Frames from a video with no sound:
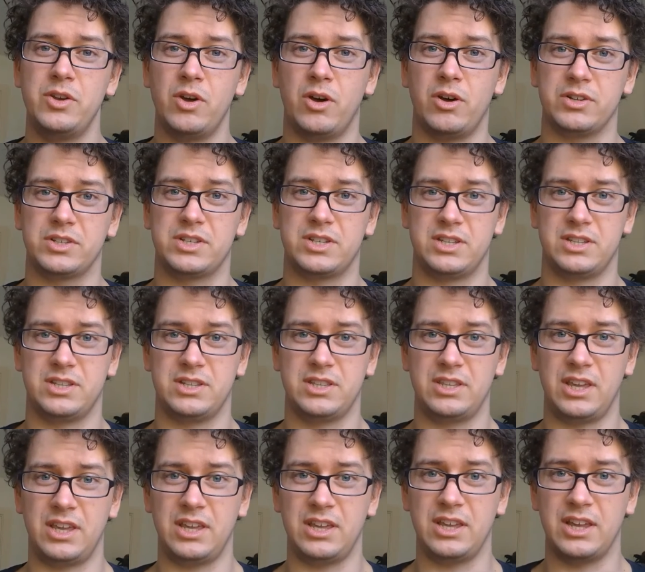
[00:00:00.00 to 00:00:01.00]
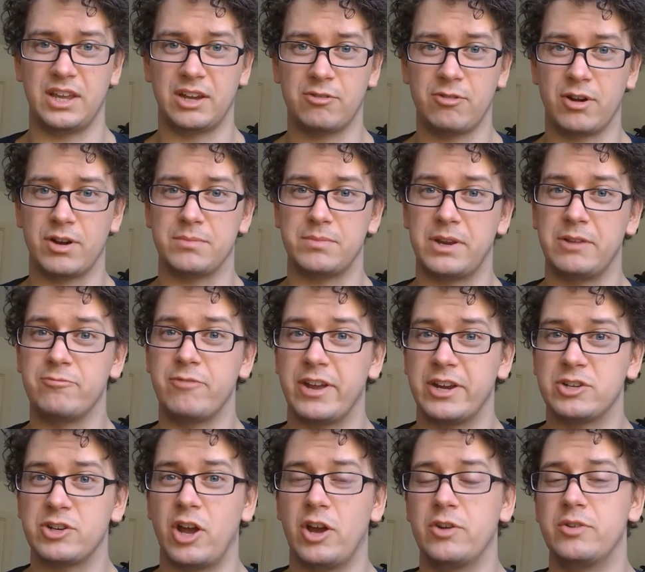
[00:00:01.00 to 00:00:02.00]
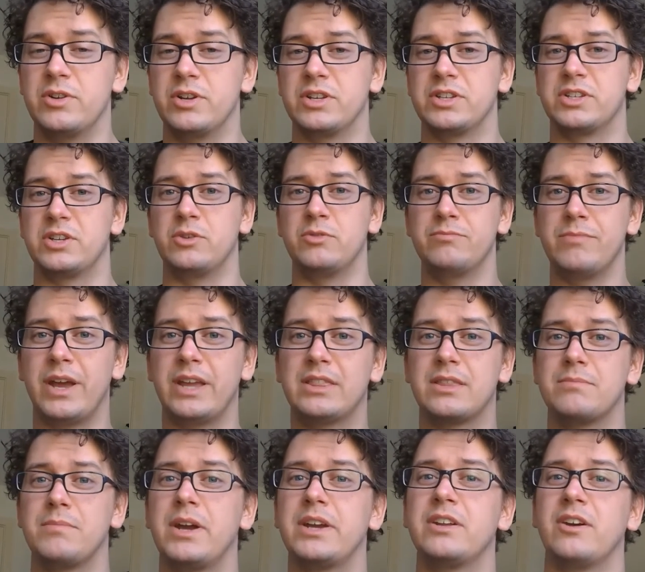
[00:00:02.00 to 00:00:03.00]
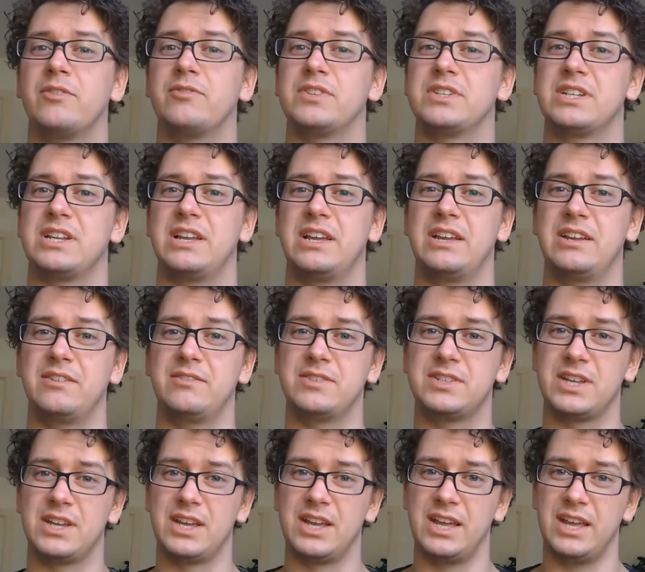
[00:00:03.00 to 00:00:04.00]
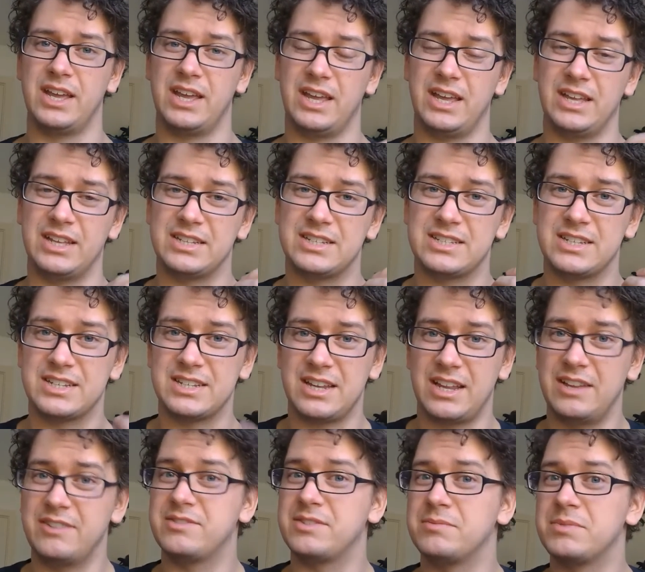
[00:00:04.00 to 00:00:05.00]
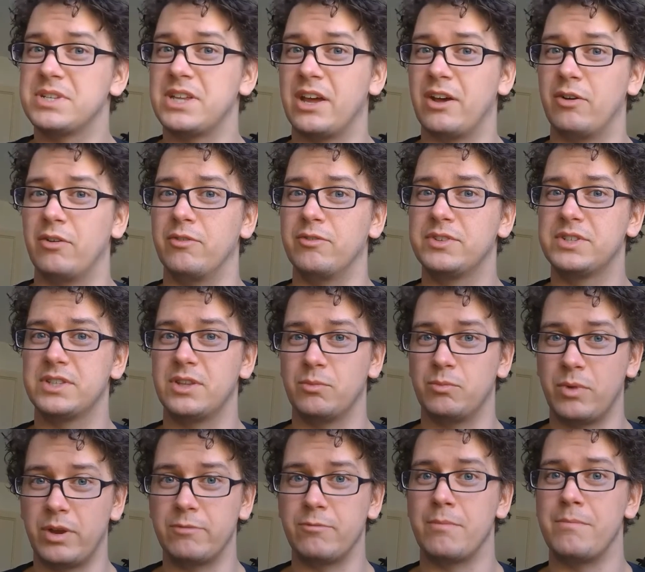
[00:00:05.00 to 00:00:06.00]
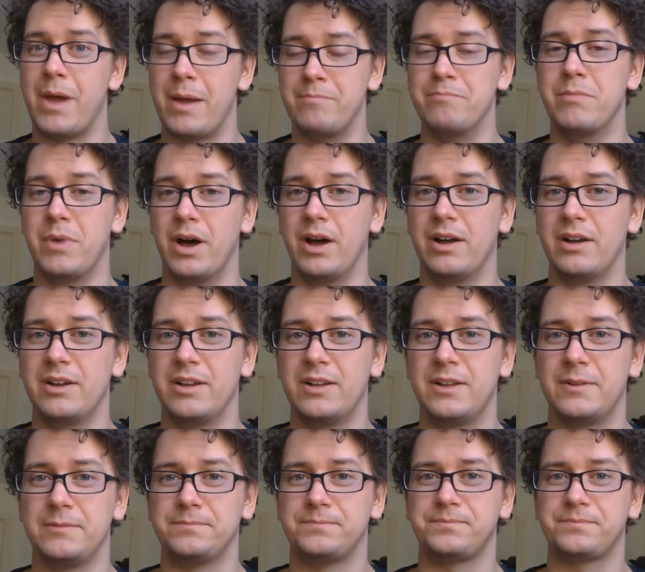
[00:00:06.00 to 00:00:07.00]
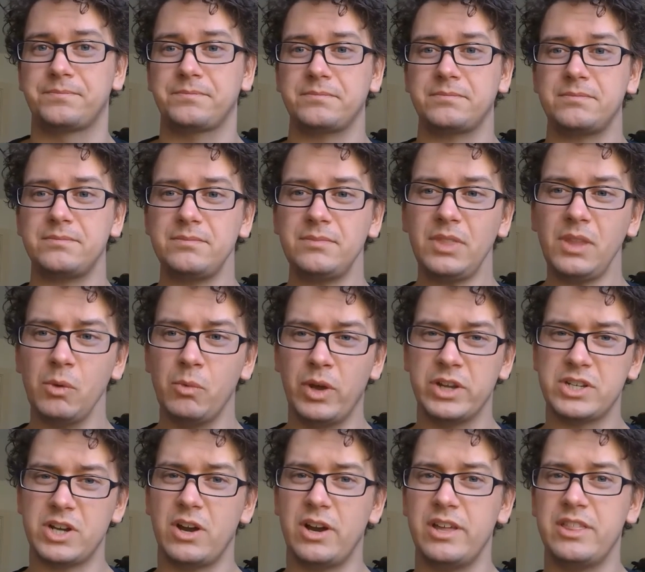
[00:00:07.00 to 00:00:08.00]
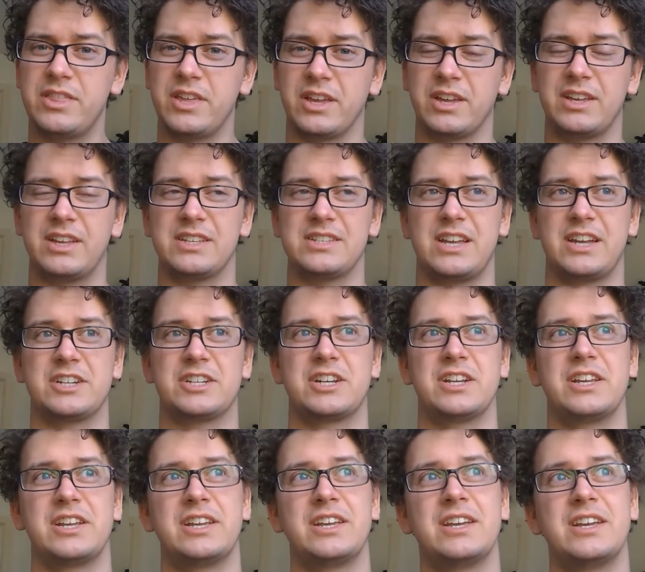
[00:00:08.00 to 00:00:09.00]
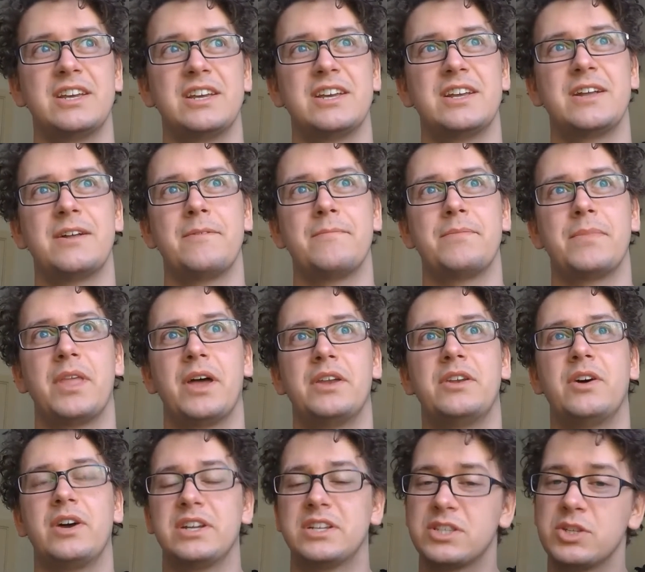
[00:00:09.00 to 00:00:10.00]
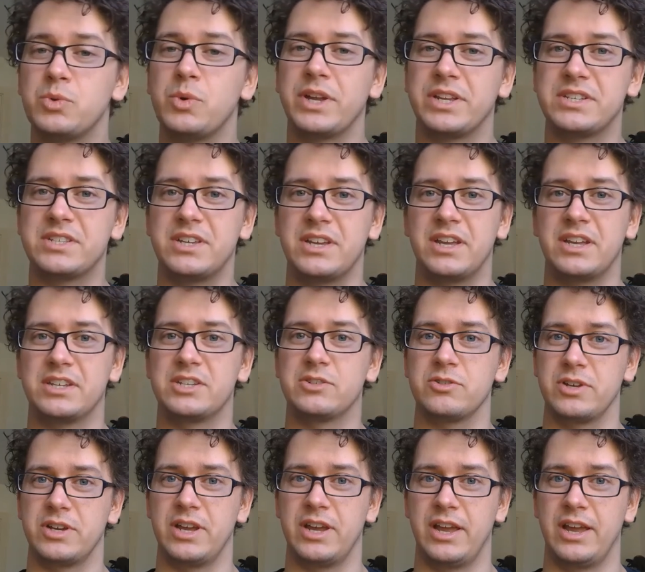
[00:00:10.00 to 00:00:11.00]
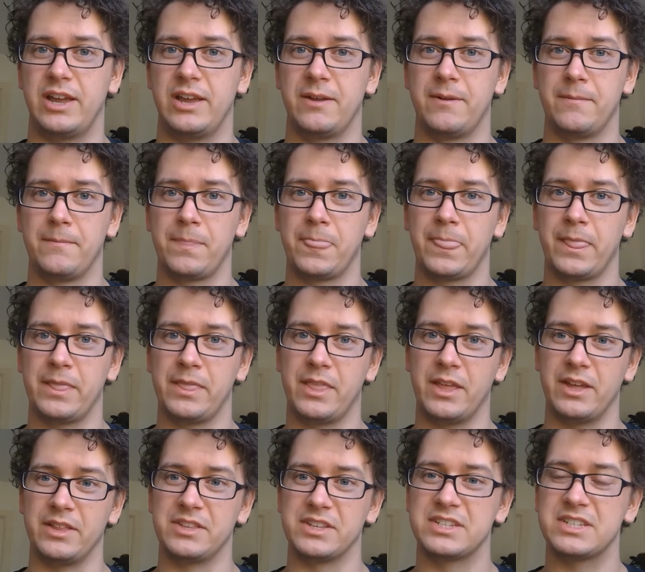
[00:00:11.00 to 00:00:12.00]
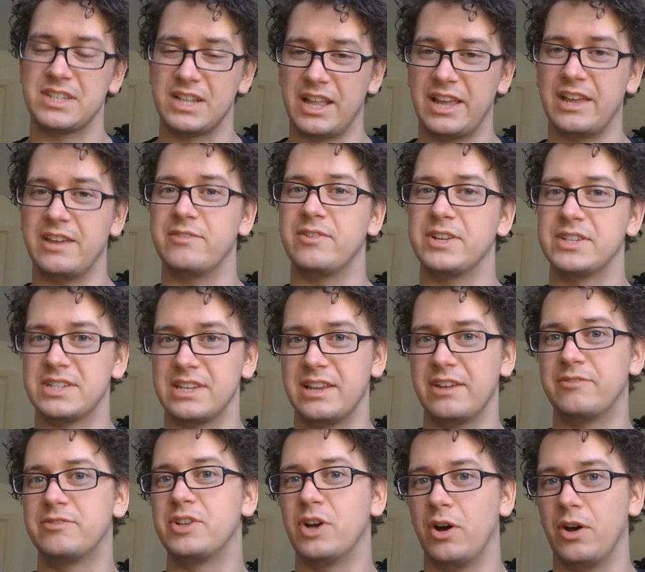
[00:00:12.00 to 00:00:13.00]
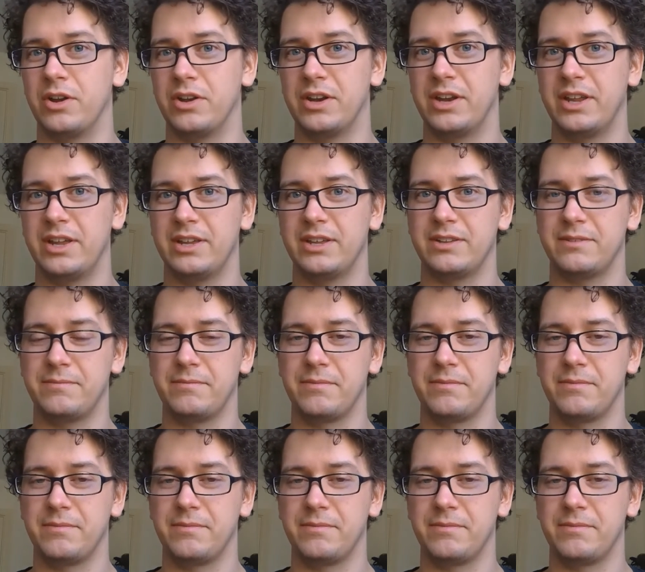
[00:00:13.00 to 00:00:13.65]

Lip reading: not the incredibly rich owners who made the money off the slaves. It's the slaves themselves that we remember, which I think is actually a nice twist to history here, that the slave has lived on